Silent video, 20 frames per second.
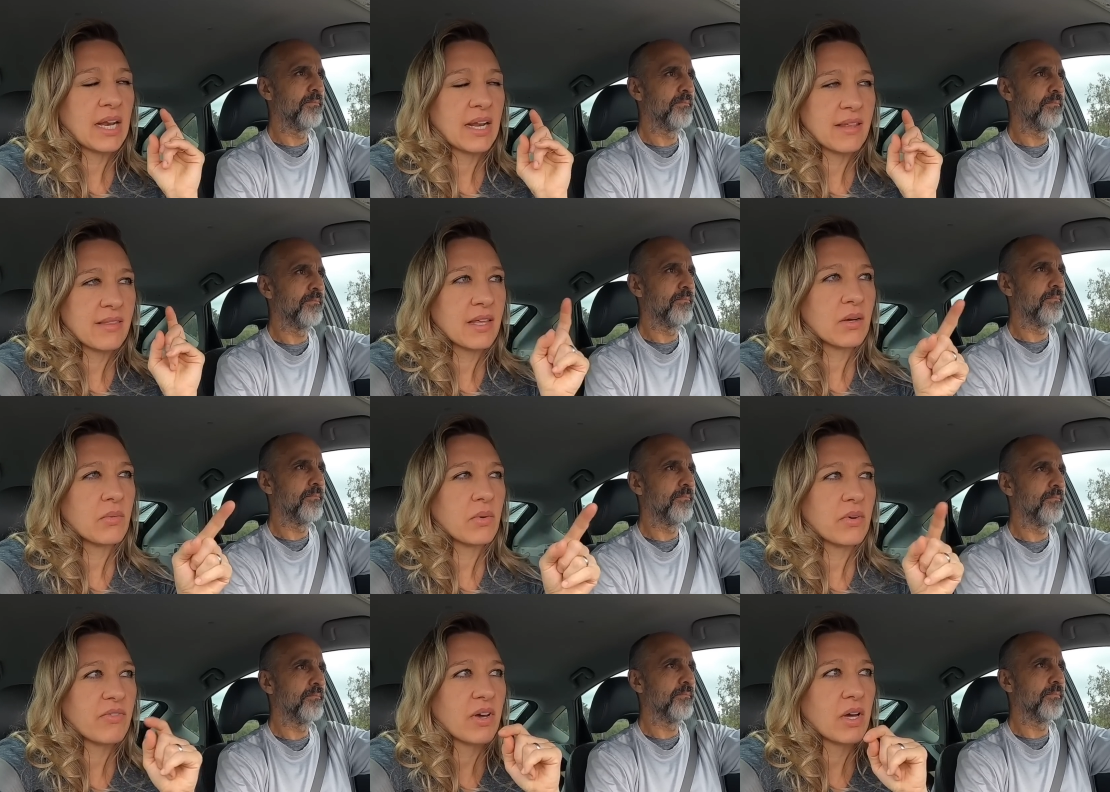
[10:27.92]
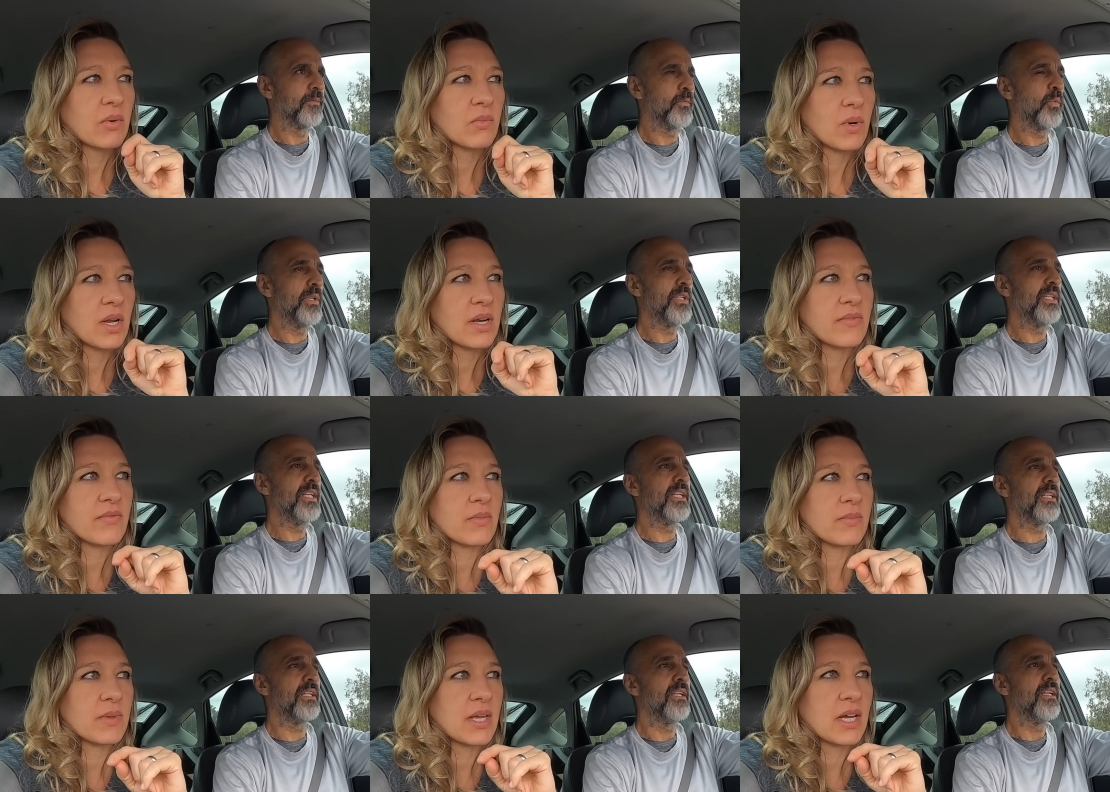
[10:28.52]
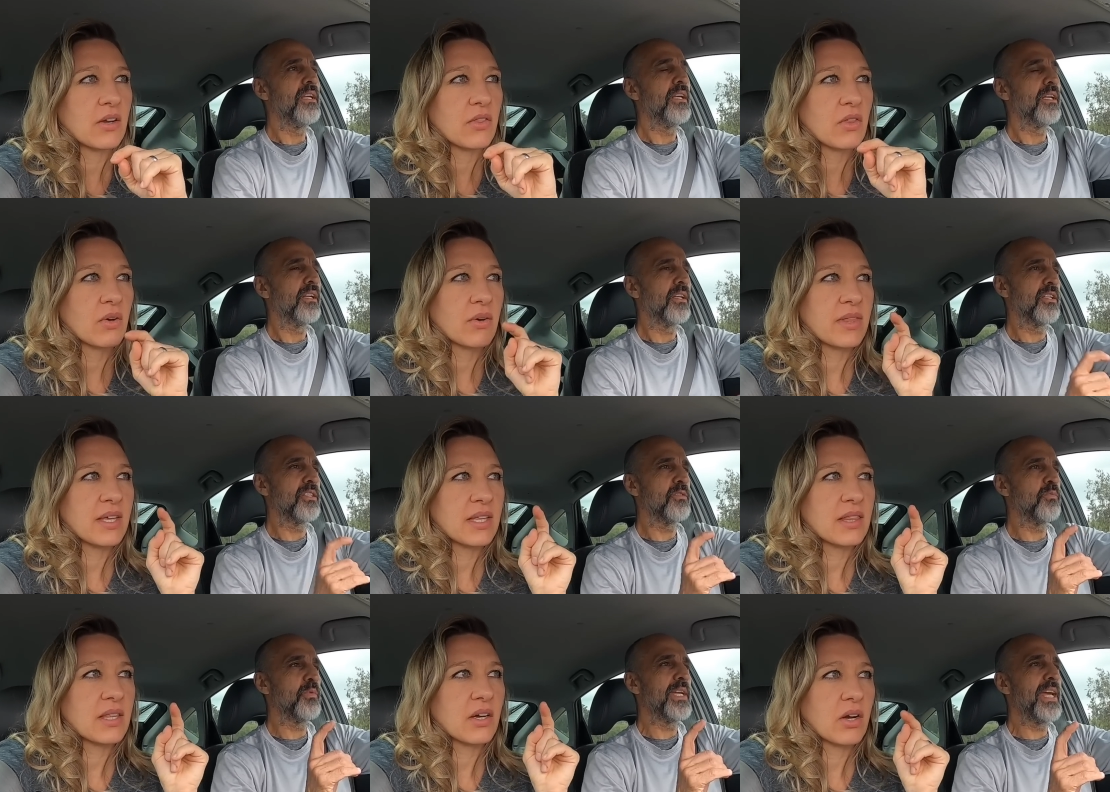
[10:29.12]
Speaker 1: and I think we found one we of did, them there. Though I
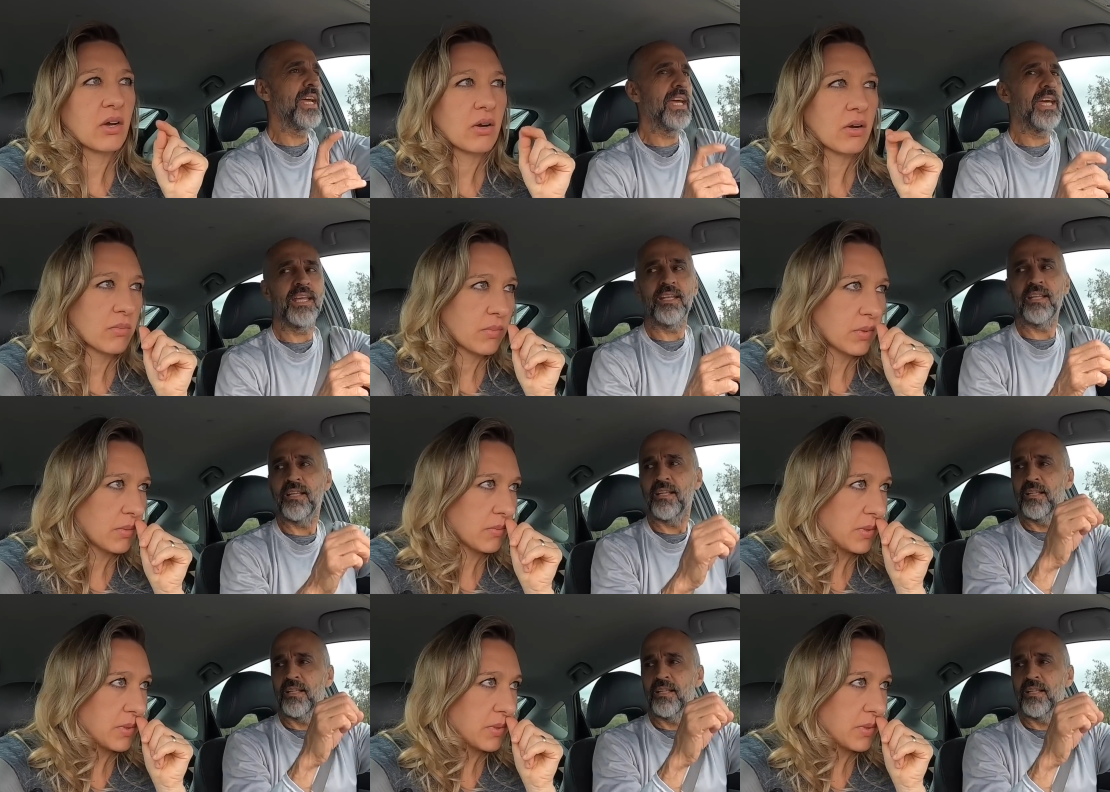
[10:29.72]
think the current had, one